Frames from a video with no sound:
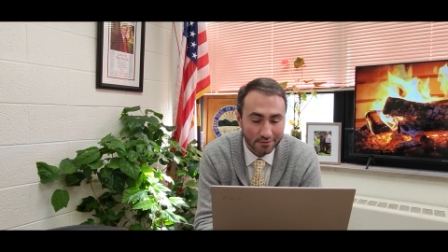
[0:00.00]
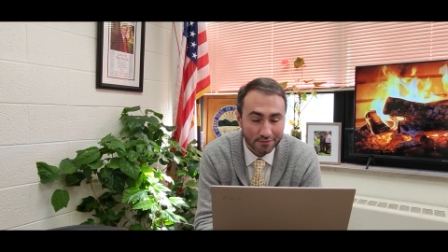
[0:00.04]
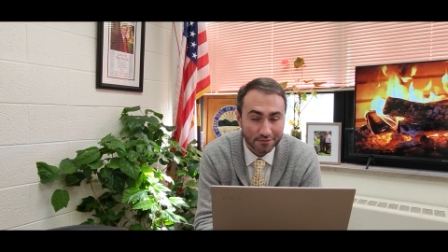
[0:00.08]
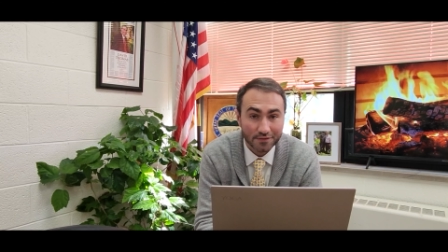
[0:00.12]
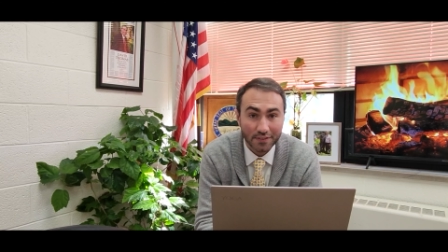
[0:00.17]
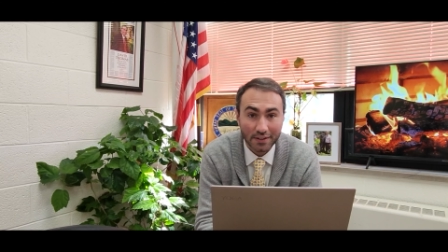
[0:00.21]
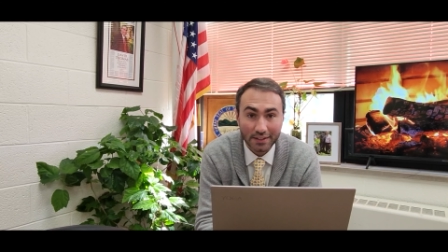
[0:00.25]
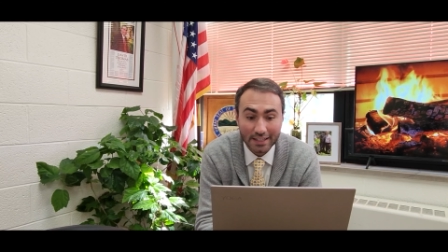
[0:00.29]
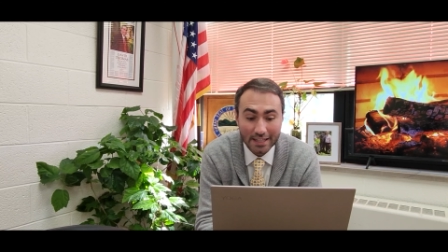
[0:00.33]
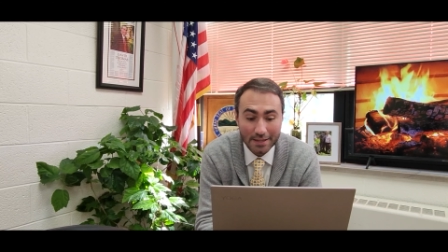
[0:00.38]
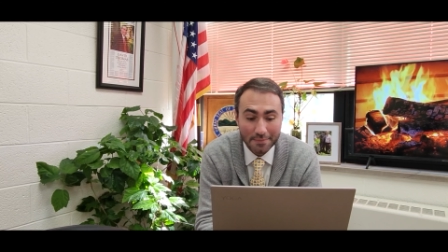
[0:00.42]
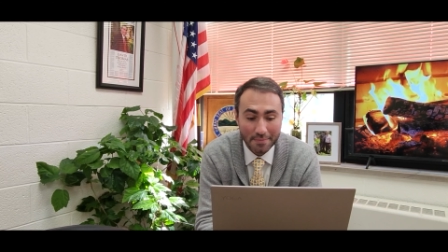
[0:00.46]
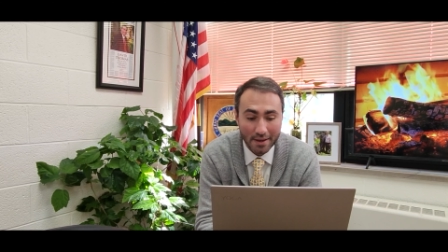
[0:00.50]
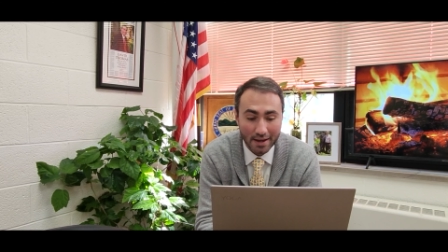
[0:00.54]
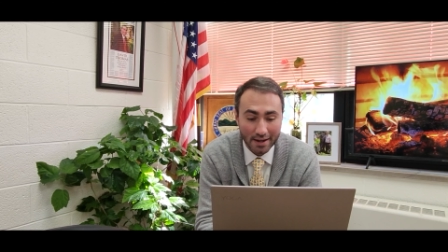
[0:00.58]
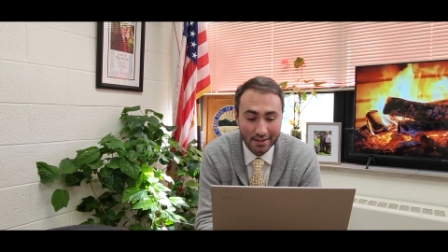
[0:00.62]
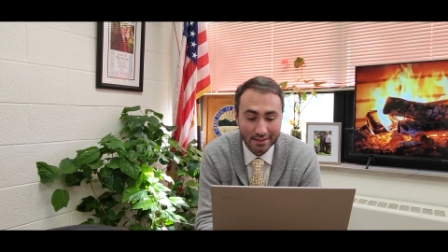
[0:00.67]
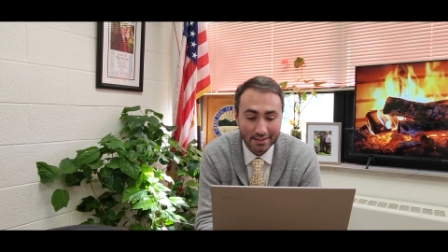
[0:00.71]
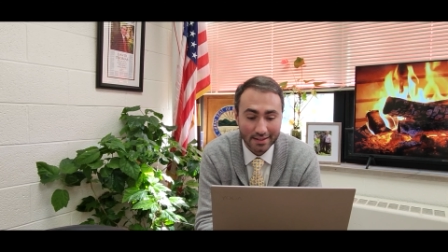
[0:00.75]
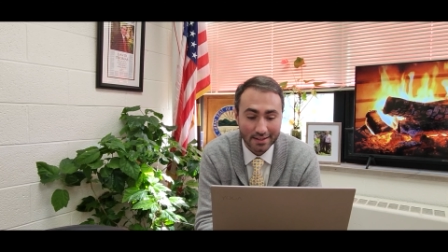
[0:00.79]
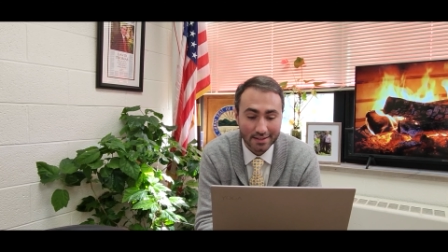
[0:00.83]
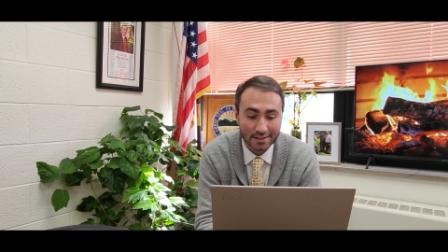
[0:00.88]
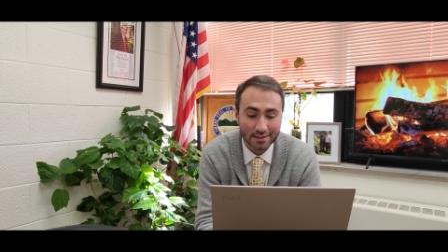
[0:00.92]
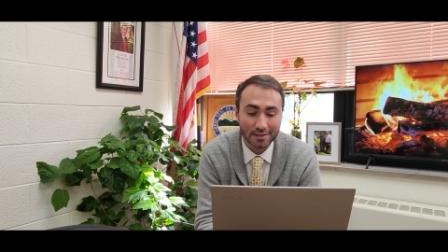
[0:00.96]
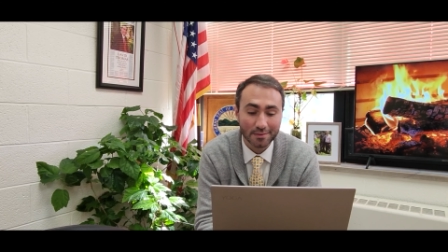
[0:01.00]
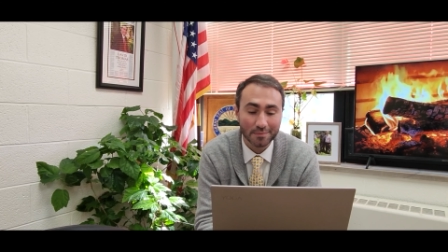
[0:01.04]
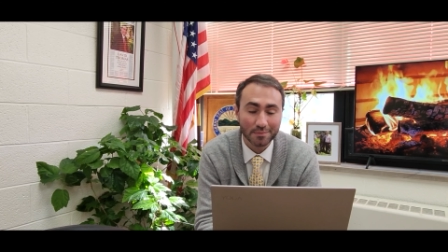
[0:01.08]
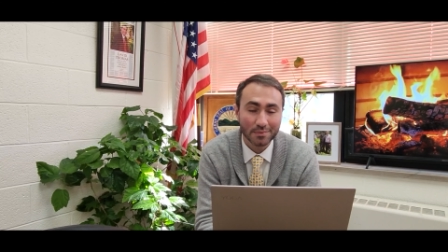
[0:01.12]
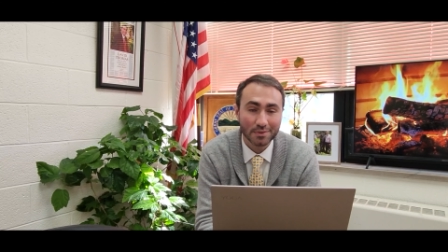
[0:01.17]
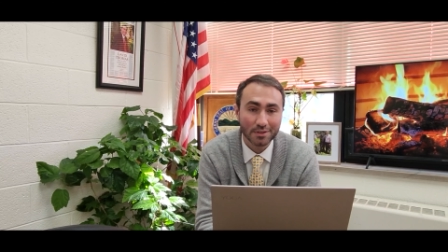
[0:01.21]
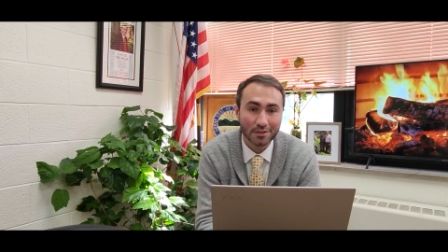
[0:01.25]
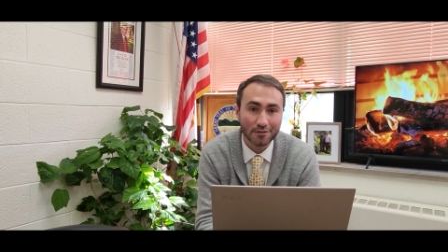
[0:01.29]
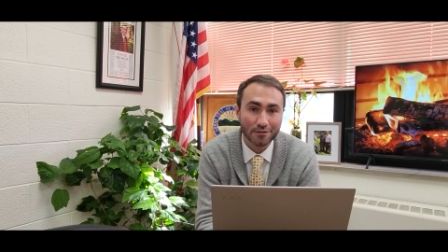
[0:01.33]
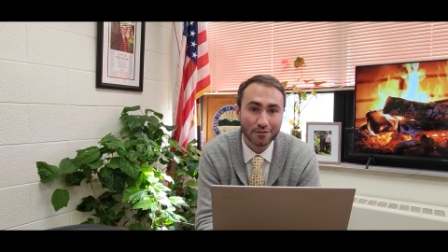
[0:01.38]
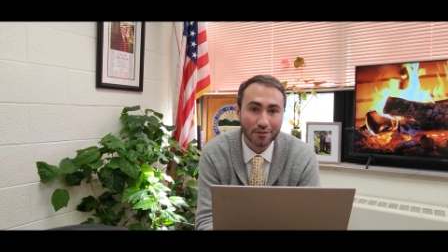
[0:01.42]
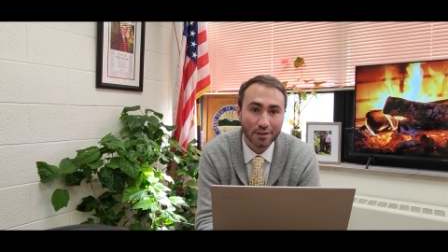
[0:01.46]
funding mechanisms
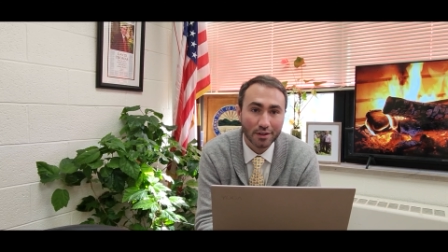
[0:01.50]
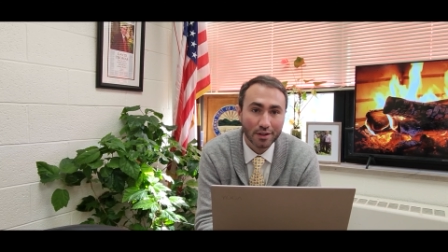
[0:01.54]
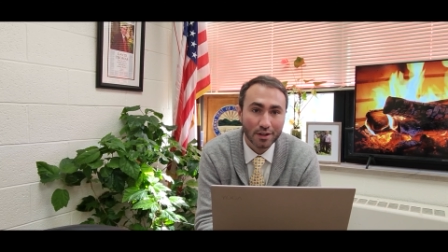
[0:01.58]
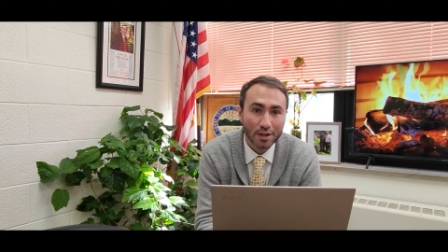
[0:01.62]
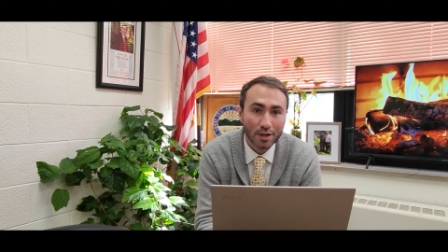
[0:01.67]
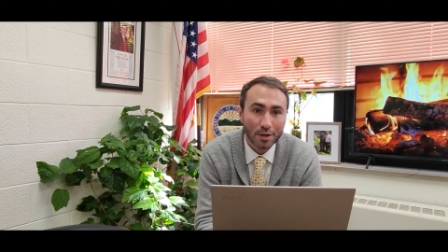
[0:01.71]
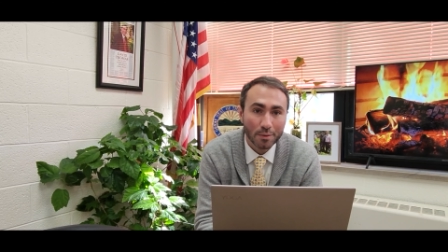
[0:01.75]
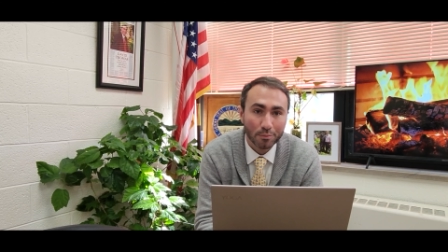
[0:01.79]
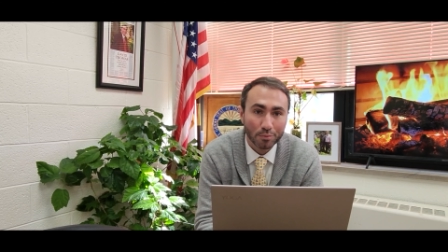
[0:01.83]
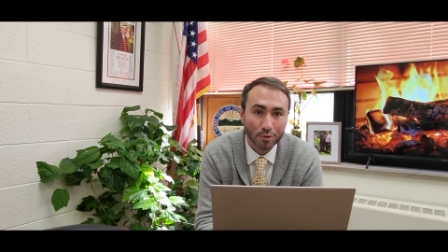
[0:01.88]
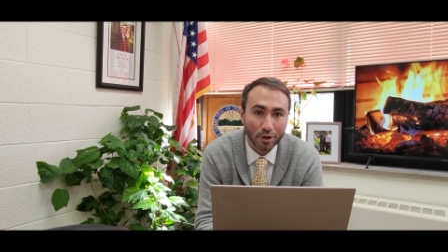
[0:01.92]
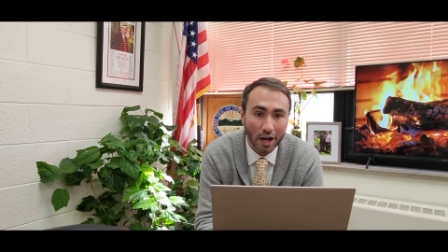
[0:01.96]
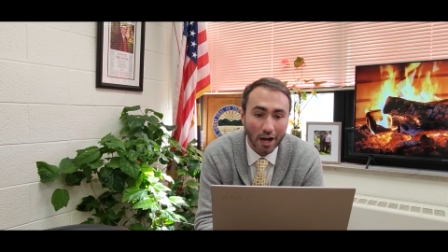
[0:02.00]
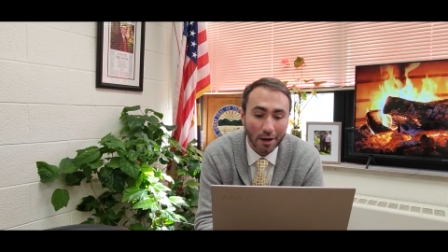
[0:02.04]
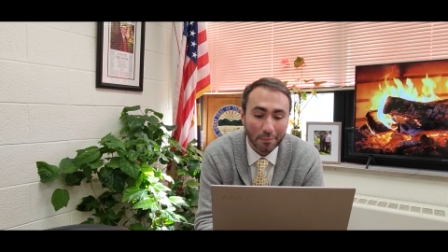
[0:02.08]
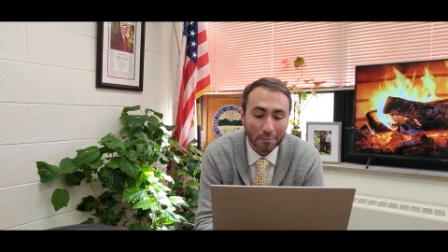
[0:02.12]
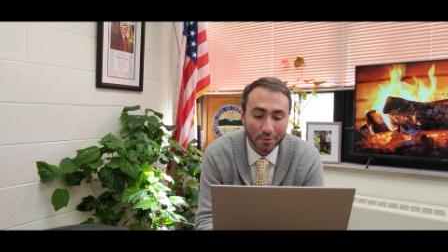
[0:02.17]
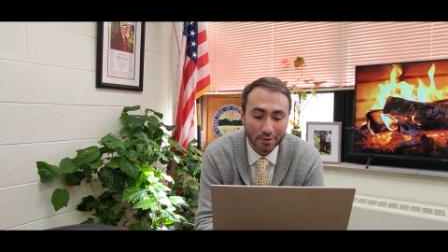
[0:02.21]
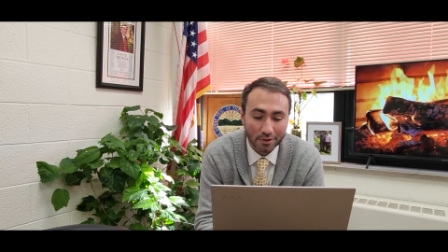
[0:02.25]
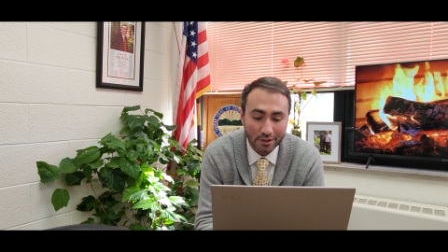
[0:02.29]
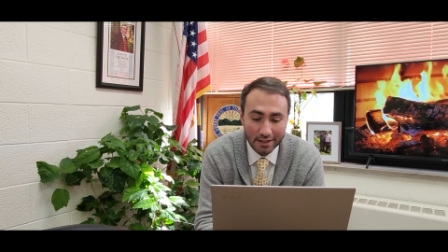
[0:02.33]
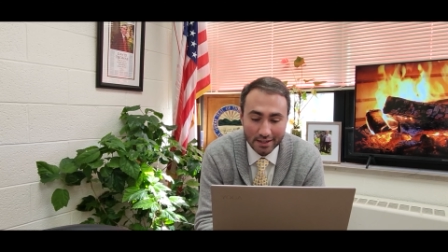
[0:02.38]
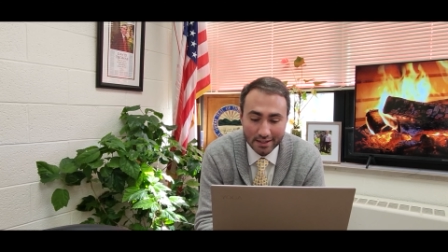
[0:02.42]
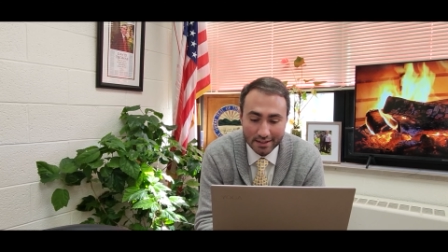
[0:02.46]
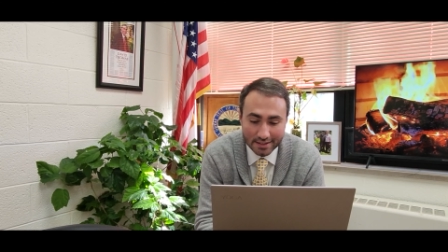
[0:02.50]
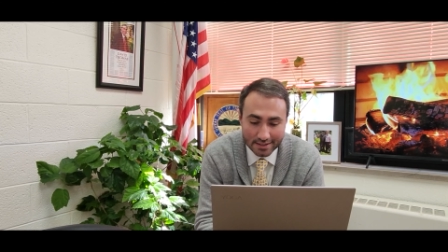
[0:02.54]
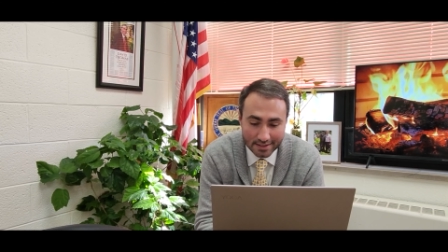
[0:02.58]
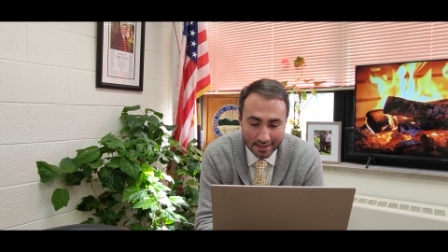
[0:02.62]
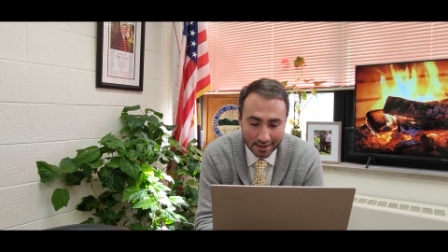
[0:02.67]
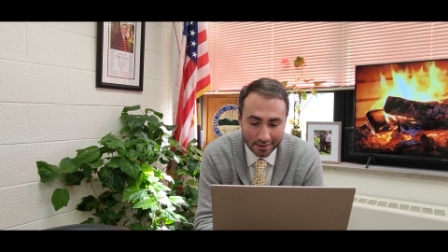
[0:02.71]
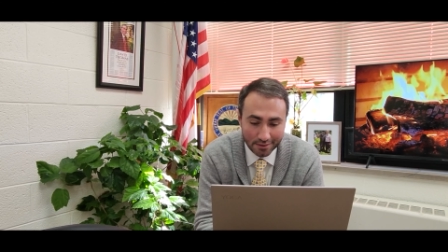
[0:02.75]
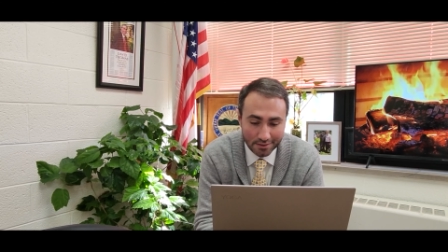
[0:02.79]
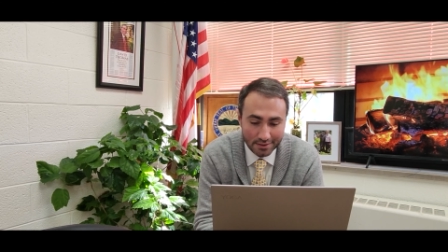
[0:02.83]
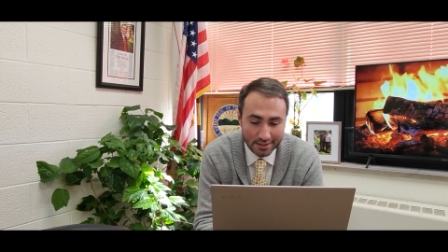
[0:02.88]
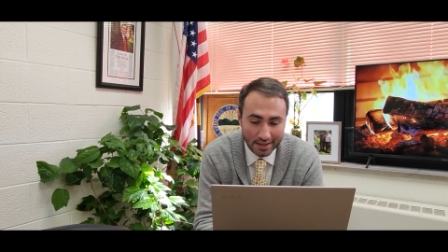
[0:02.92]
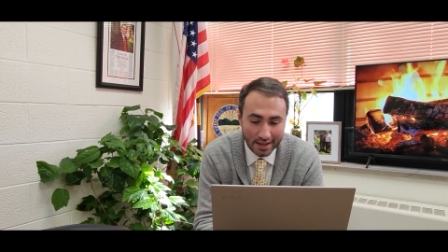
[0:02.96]
of property and
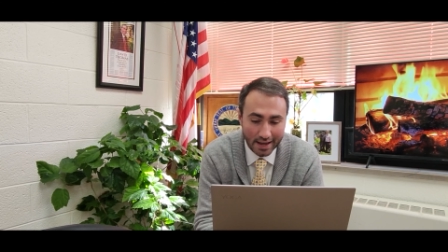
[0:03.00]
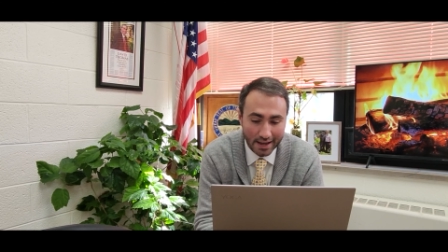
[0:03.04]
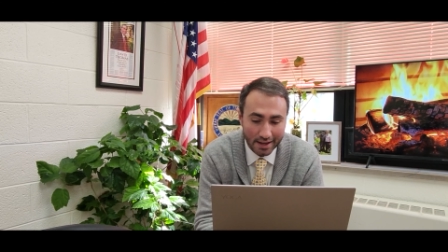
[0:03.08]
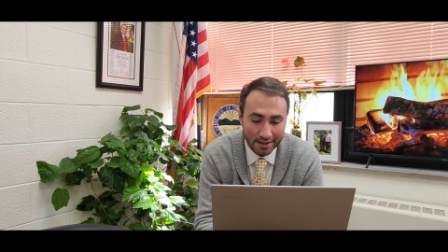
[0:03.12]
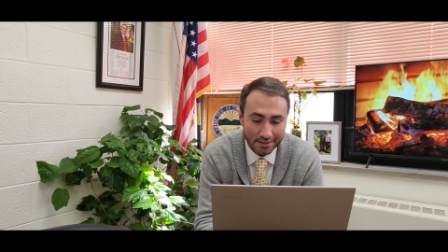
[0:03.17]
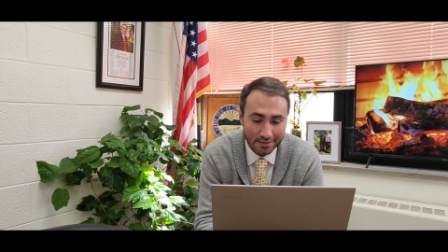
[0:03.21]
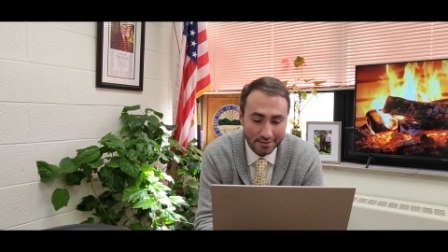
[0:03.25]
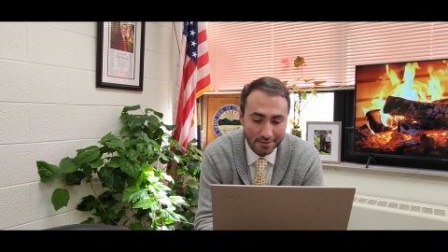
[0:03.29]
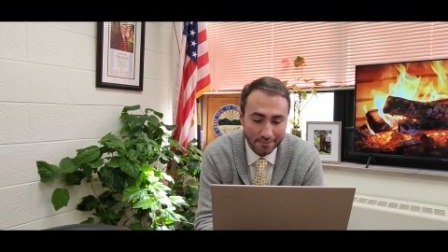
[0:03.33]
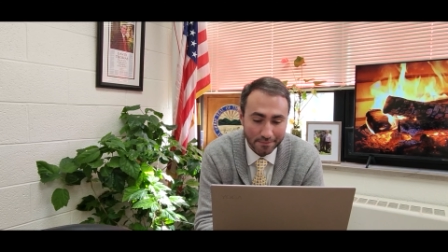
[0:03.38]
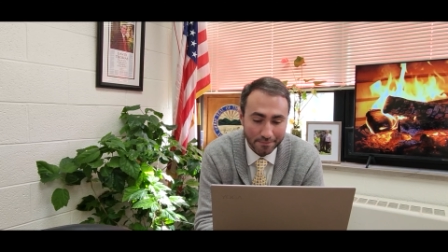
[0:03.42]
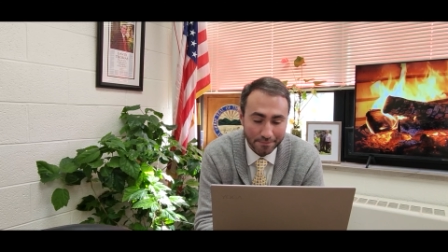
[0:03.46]
sales tax,